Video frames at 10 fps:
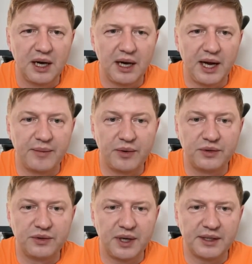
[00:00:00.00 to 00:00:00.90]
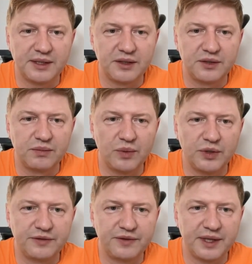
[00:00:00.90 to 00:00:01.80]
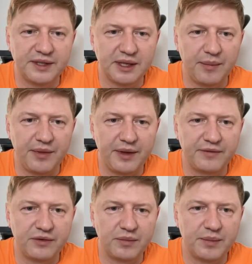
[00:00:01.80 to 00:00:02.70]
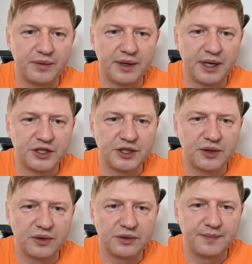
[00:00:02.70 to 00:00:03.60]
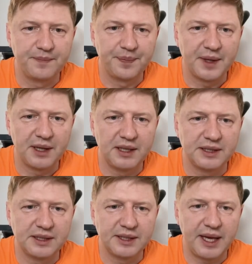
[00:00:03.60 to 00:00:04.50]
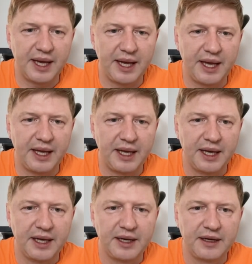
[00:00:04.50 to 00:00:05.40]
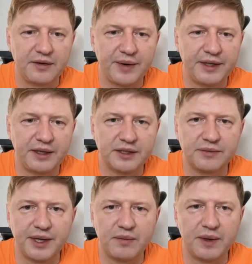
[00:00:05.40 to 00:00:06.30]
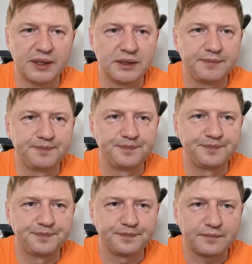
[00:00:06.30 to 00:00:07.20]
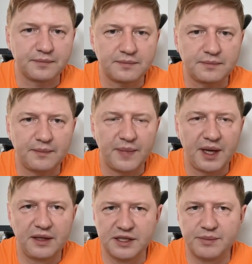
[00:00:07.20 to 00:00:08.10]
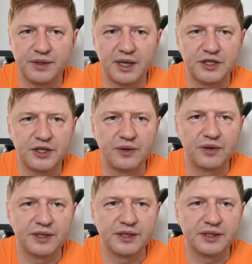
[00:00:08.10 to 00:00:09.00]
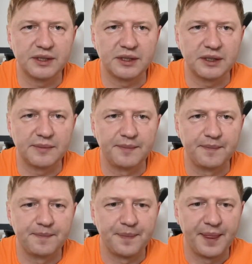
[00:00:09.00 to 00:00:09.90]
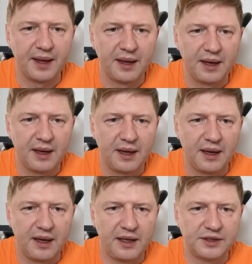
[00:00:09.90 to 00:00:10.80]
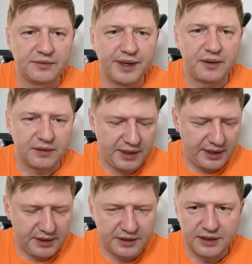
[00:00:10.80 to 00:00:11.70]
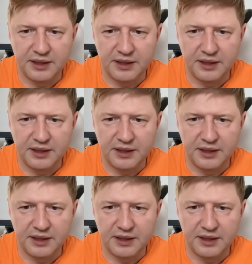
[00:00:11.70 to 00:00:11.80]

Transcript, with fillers: I'm going to ask it to modify something from the production code. Let's say create task request. This is a production code, it's, uh, it's a record and